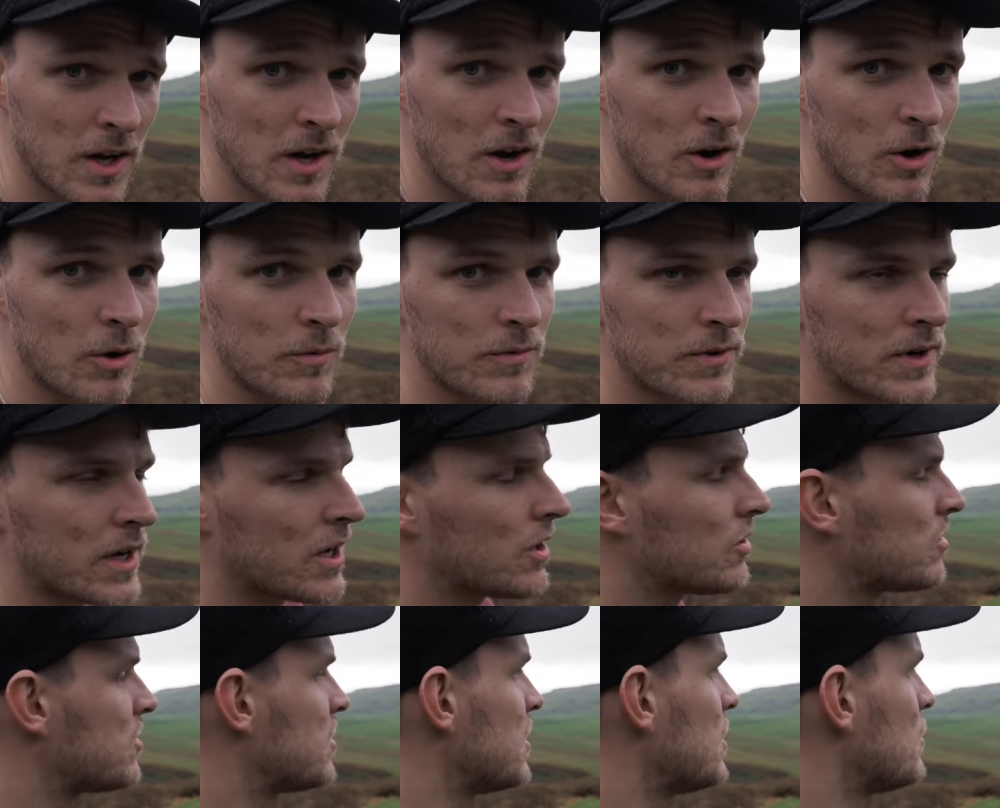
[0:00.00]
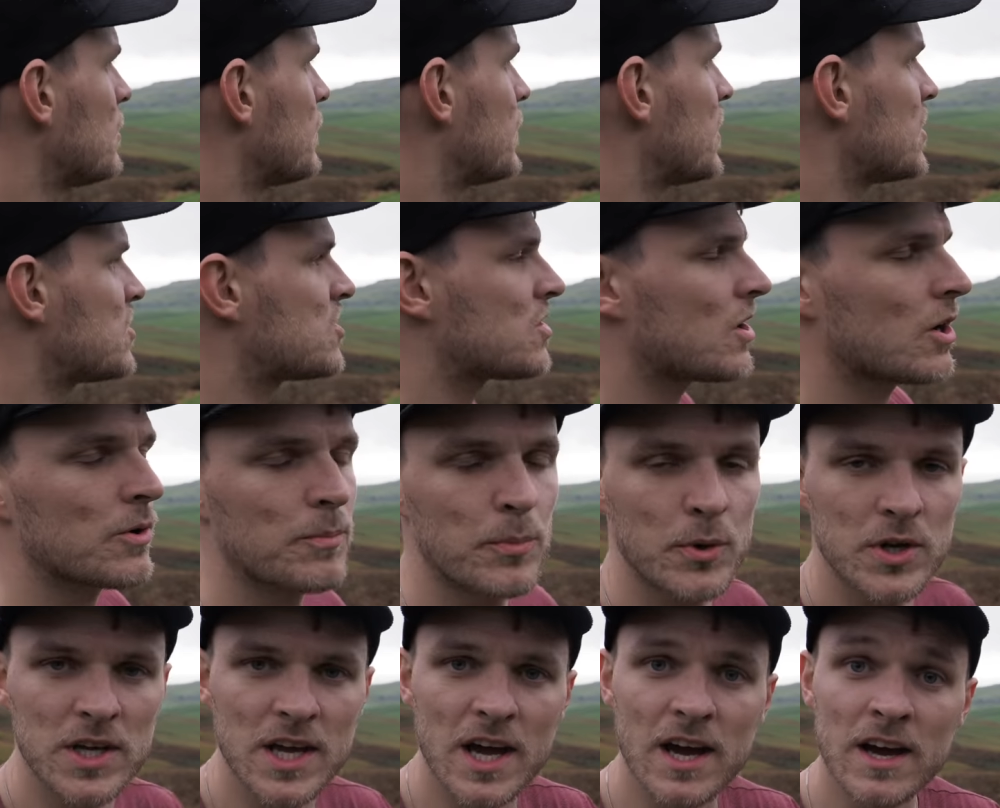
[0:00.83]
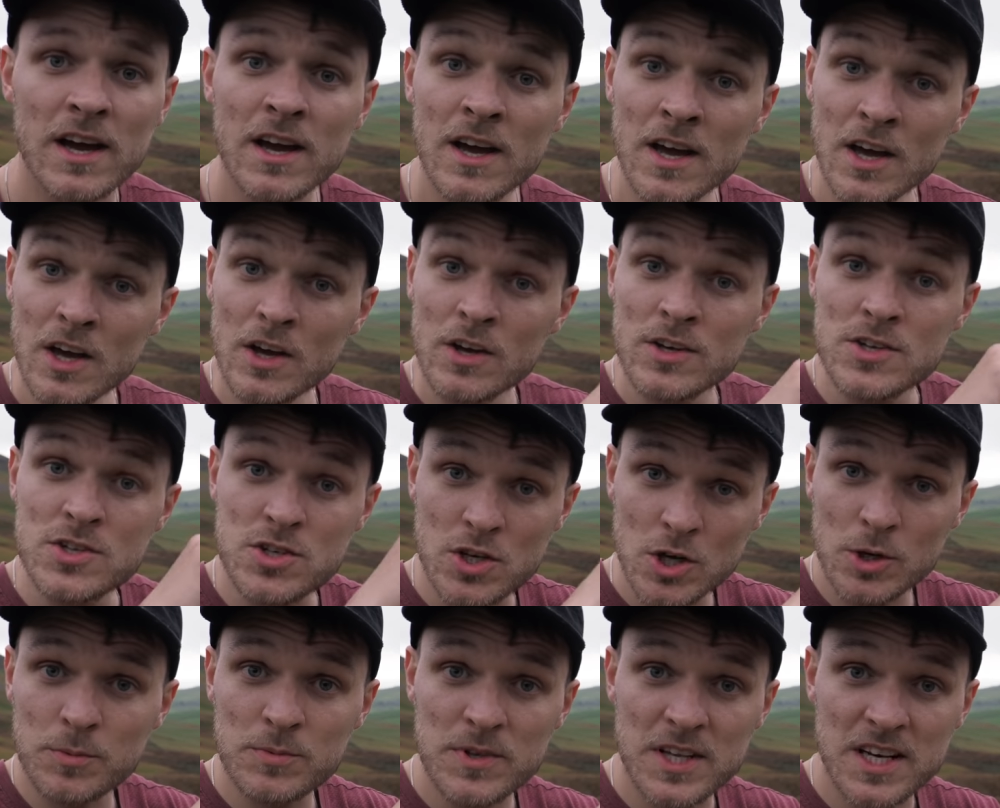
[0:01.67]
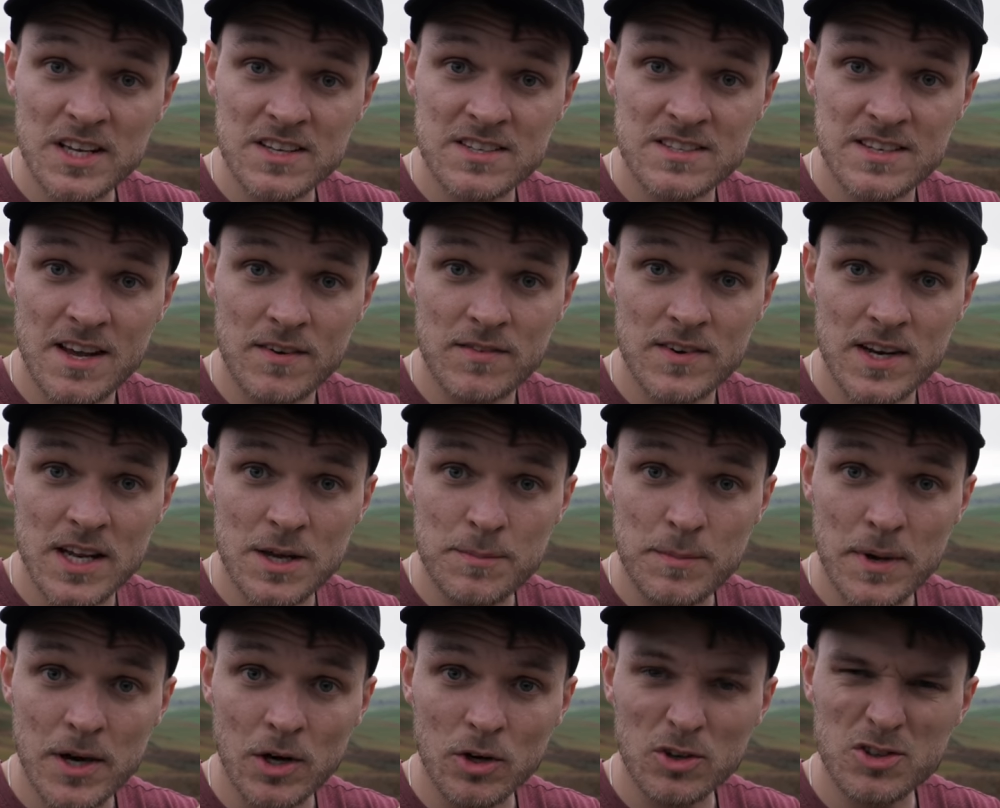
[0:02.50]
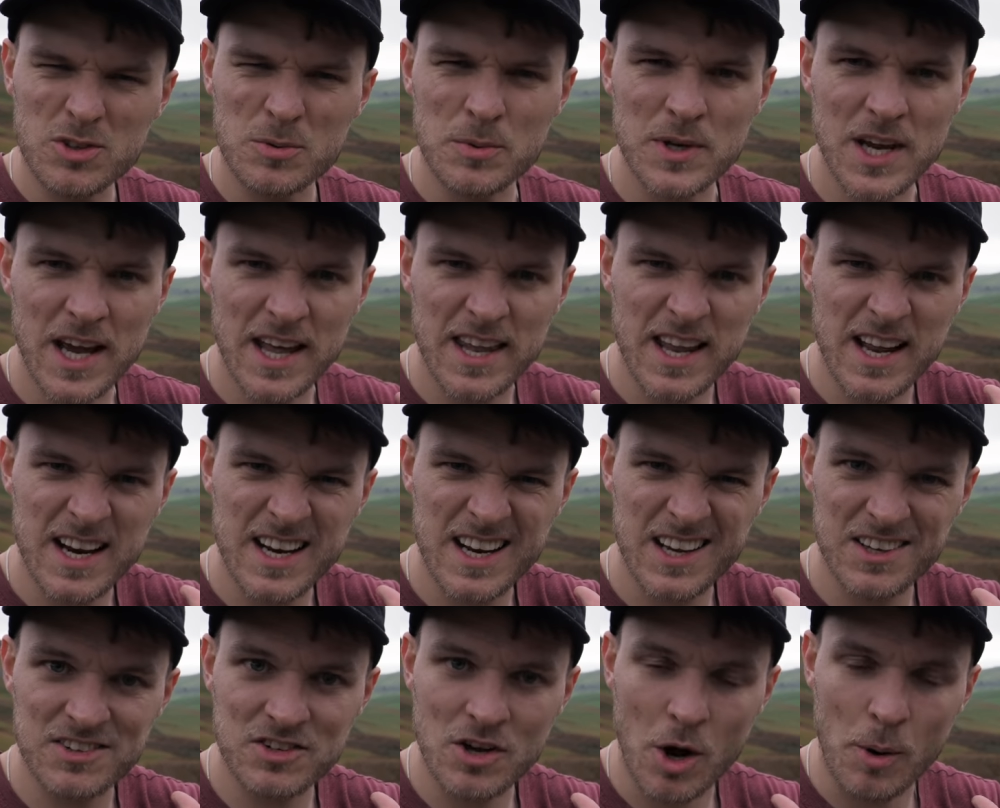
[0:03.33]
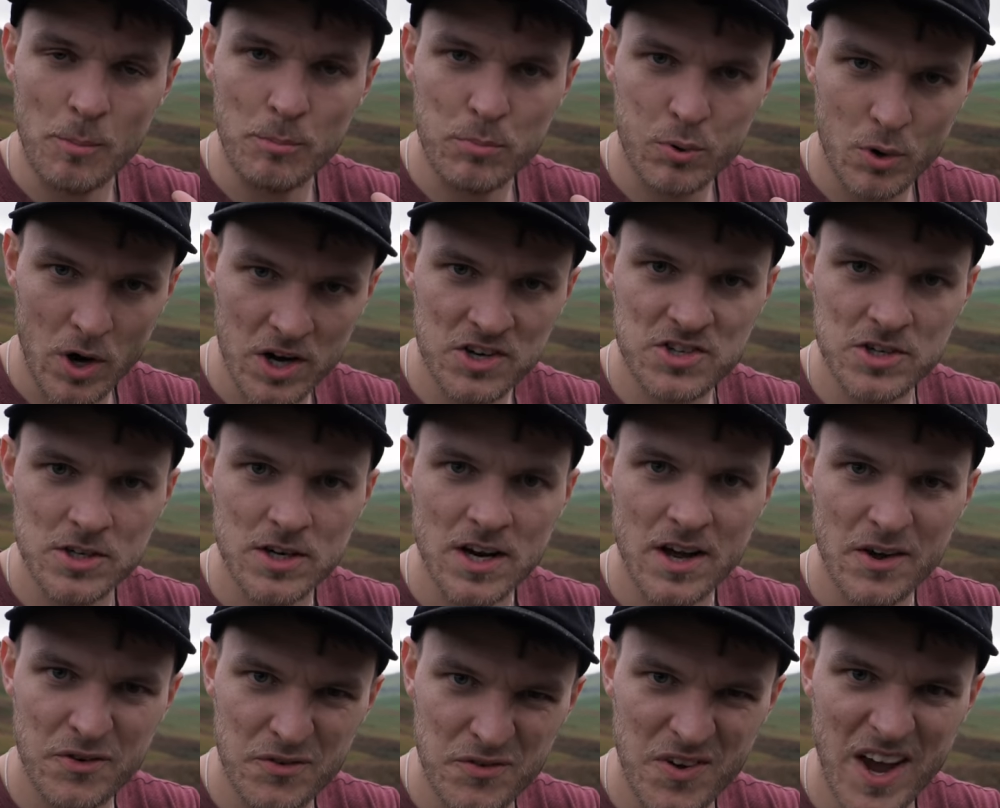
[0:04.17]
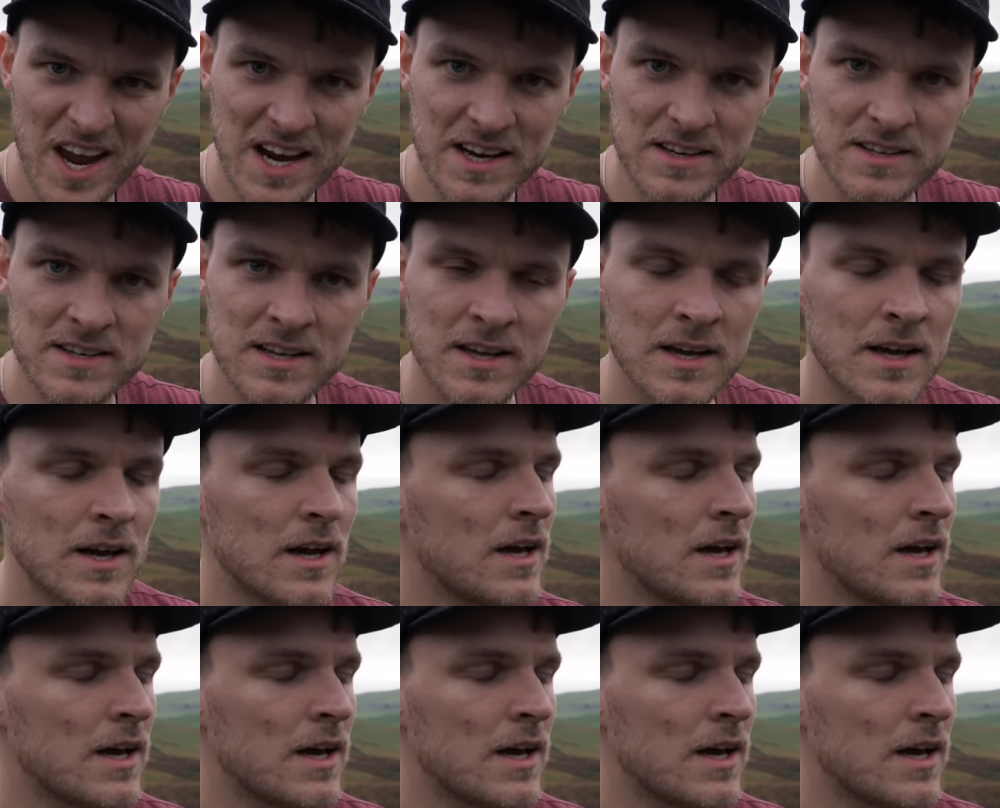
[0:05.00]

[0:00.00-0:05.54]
Hopefully you'll see with this shot. But yeah, zoomed in at 70mm, so we get that nice compression effect.